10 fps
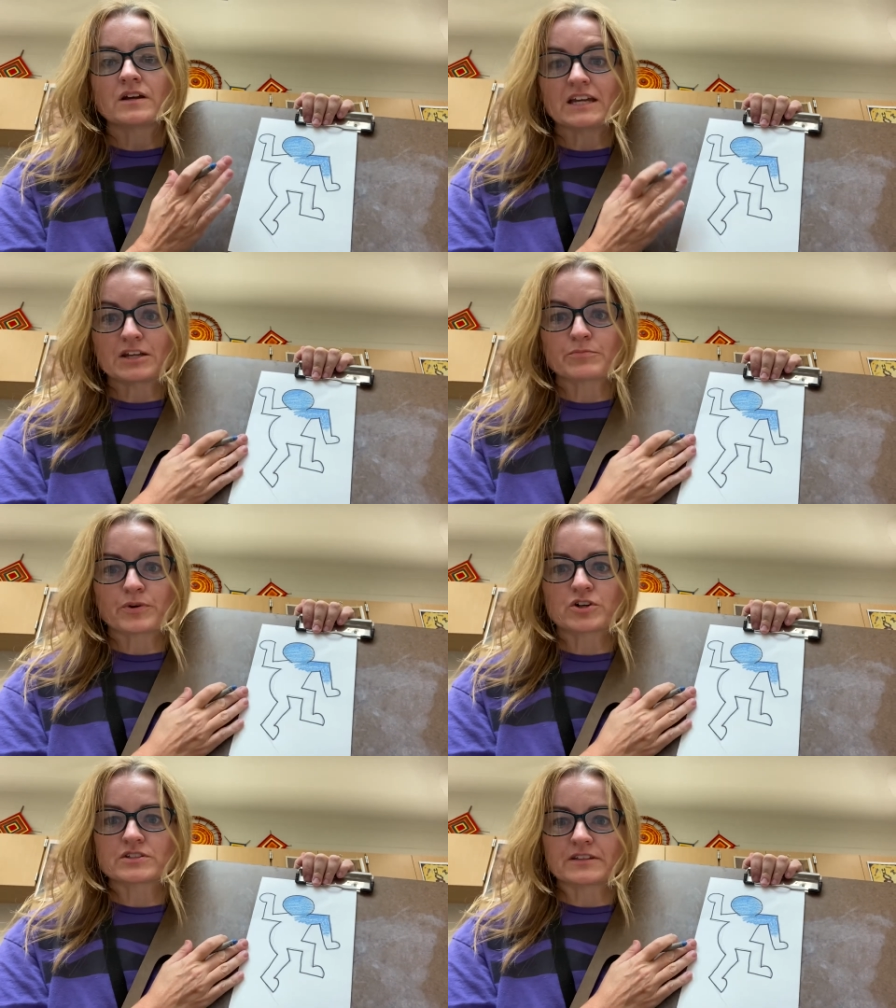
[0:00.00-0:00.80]
in
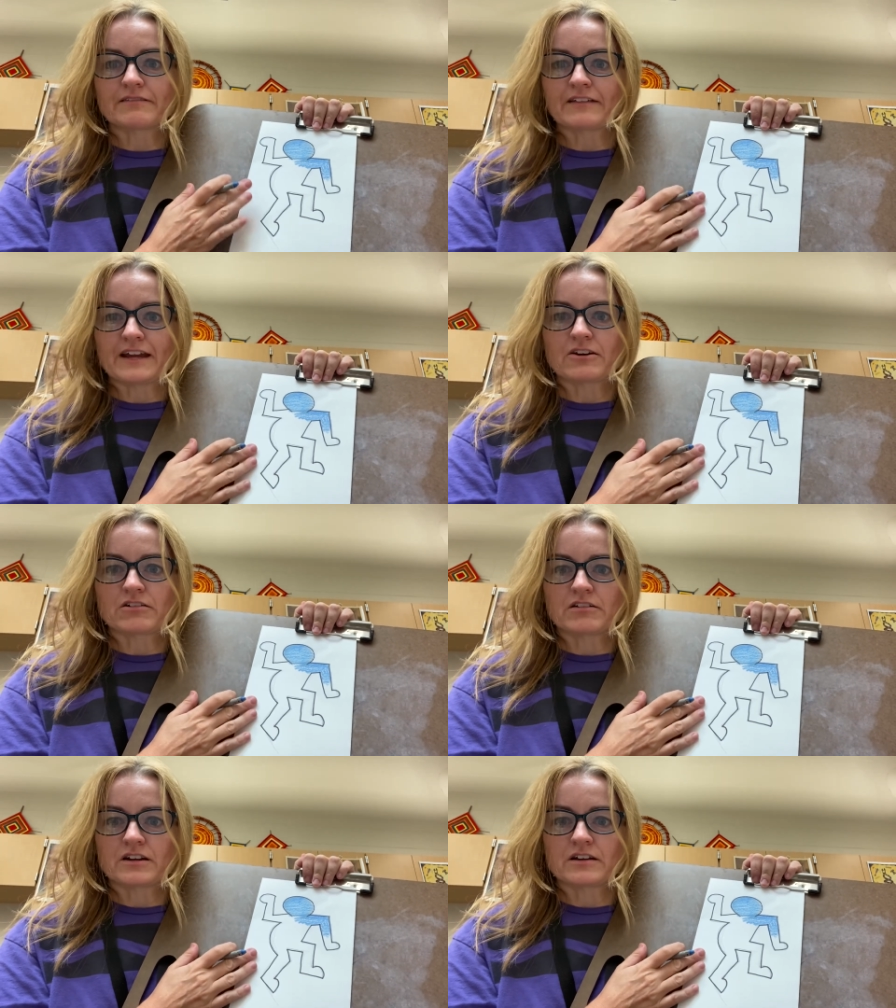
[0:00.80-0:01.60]
person
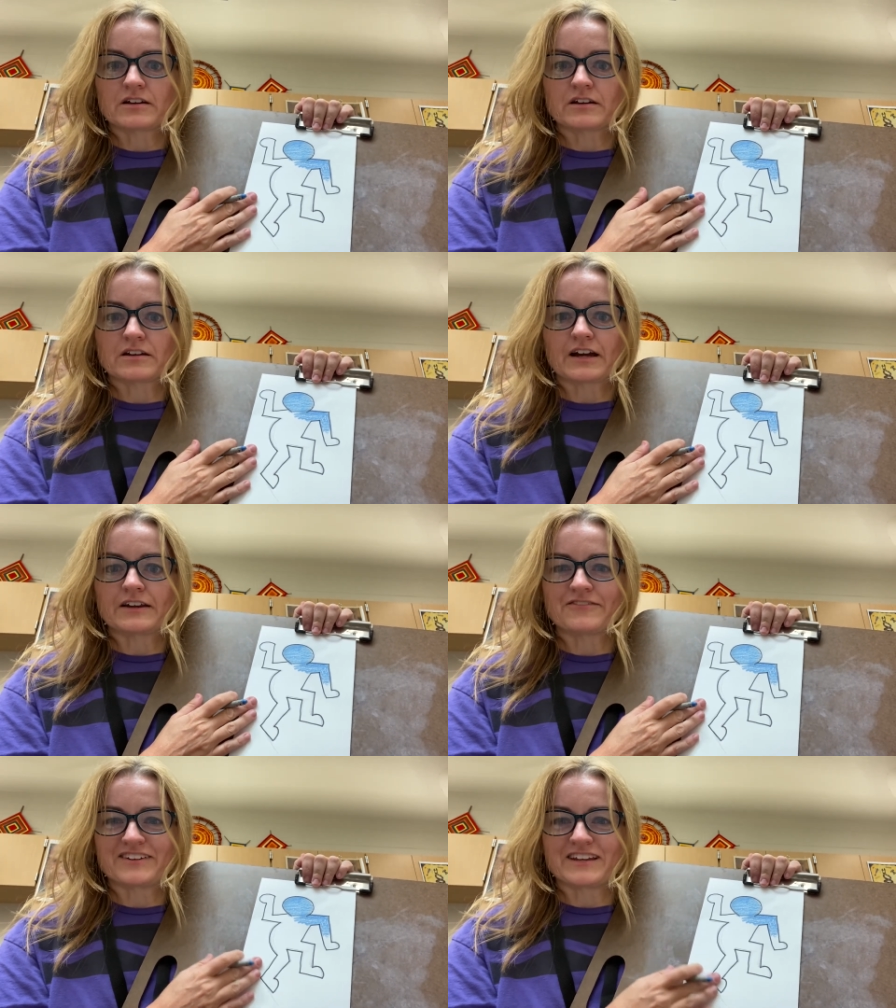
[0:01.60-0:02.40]
later in kind
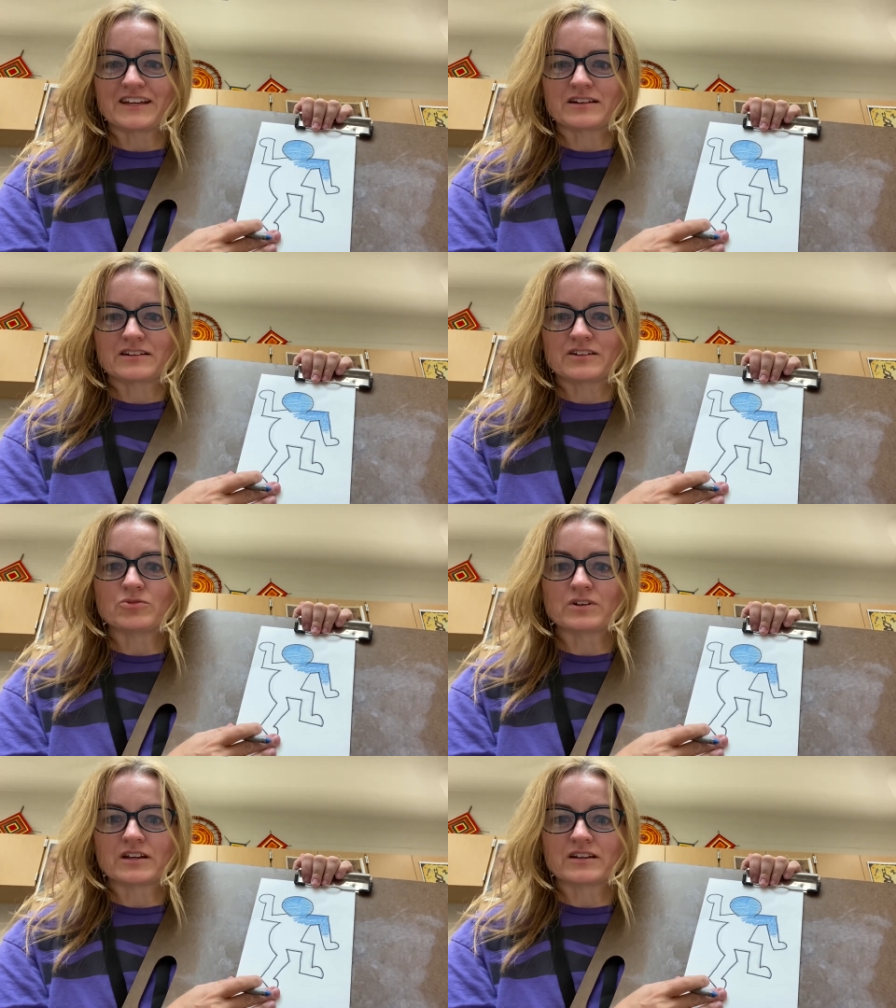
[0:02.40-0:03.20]
of a neat unit.